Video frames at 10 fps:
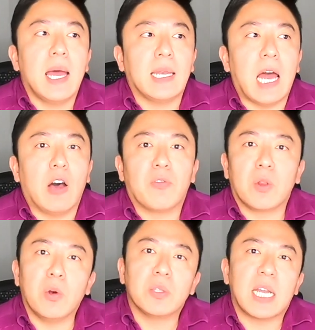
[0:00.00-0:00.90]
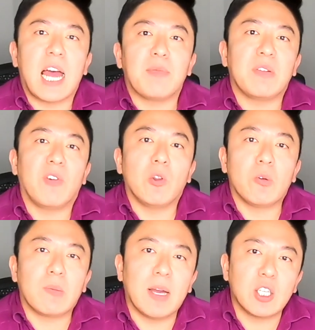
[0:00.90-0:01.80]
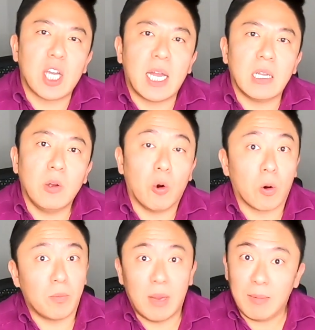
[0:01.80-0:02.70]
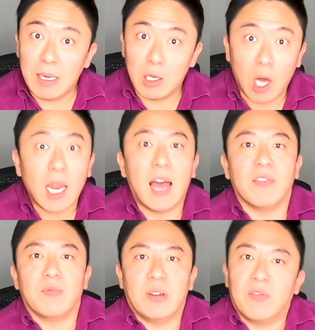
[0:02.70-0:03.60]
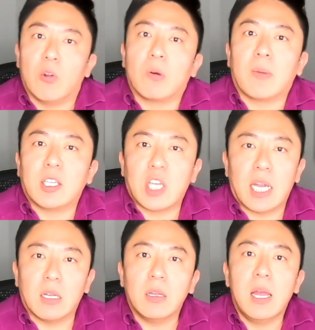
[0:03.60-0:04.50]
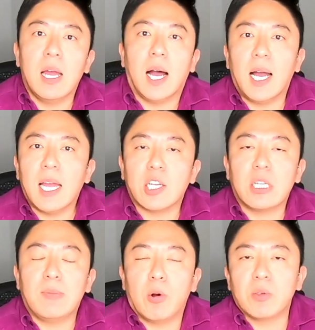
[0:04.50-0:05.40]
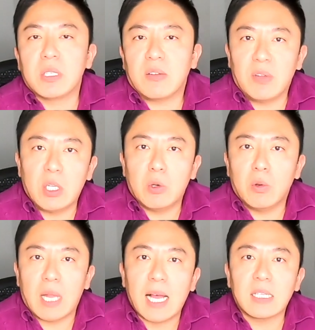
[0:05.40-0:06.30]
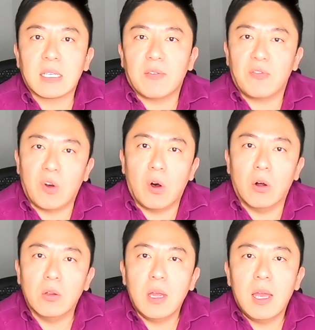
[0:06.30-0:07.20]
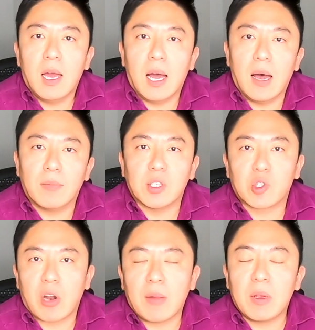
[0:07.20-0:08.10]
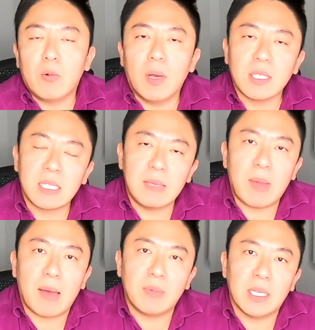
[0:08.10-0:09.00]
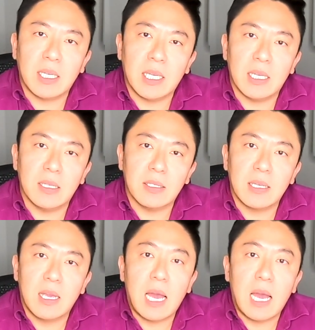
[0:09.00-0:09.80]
Now, for those that have been following my channel, or maybe not have been following my channel, I actually posted a video last fall describing what sleep apnea is,